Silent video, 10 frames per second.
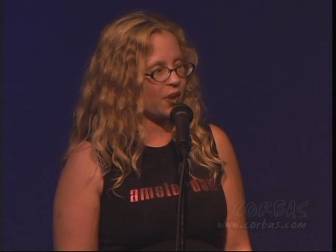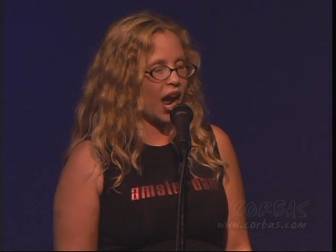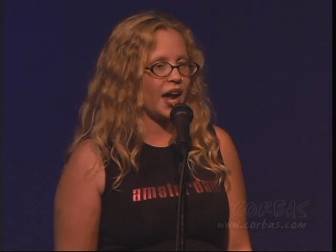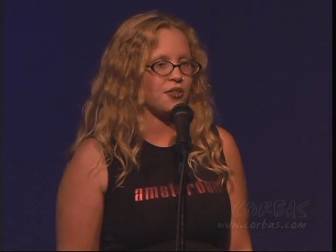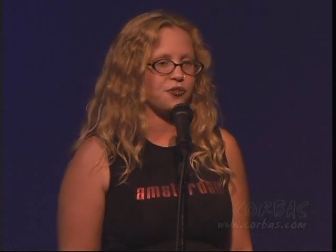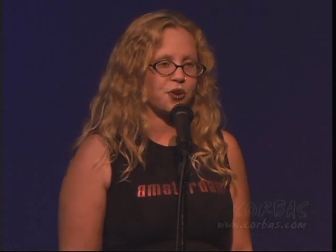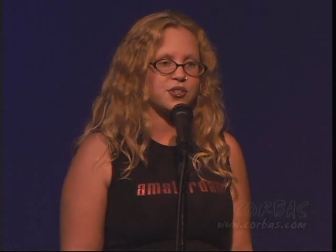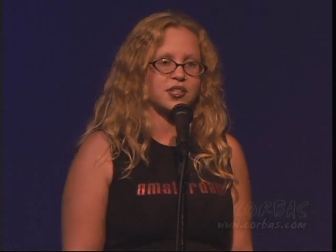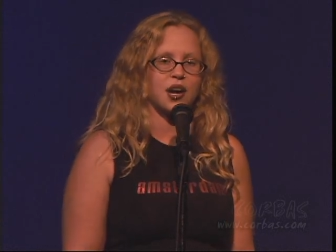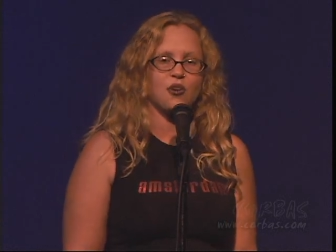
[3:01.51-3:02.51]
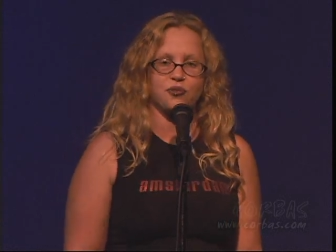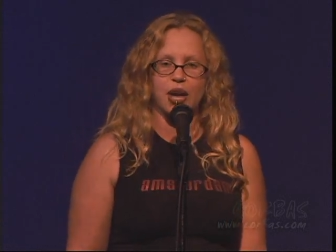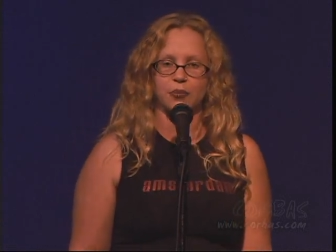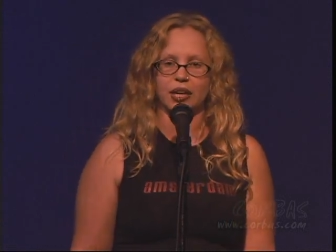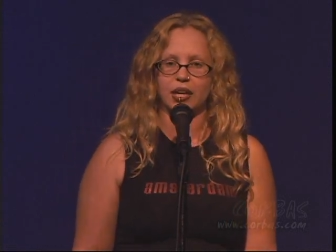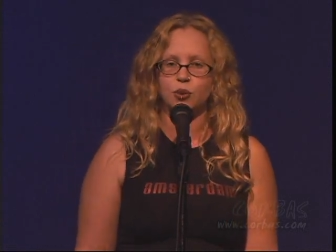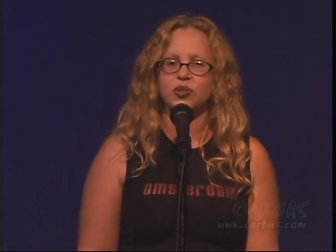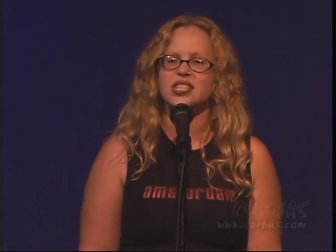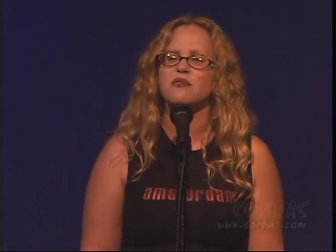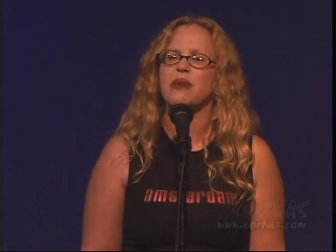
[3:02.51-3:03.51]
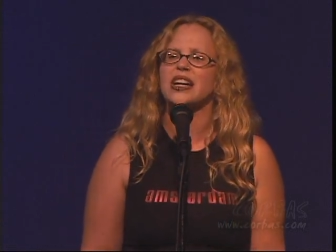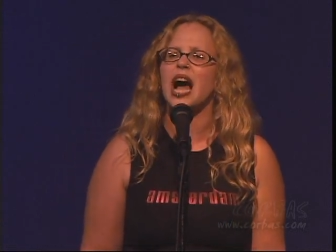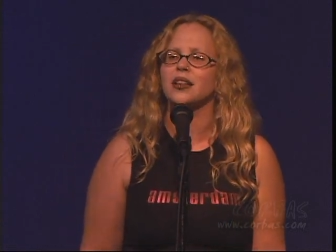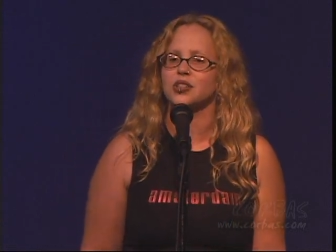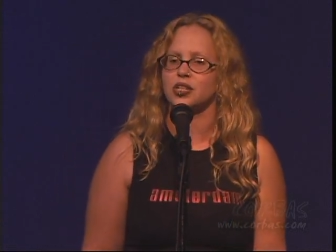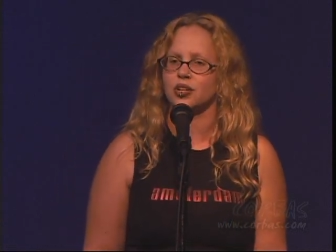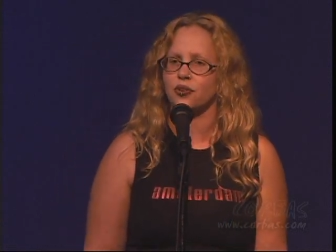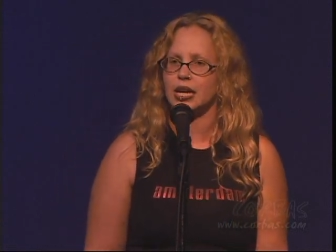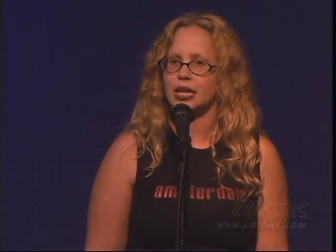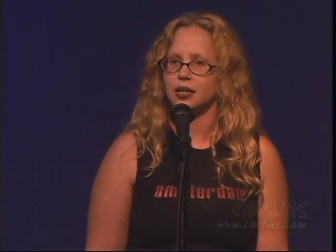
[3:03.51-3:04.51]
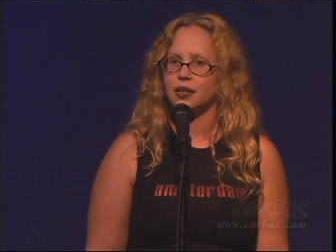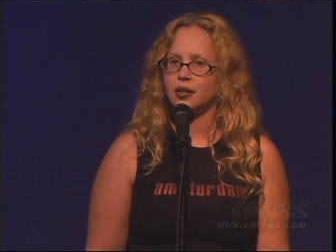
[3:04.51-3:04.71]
when I, the first in our family, received my college degree.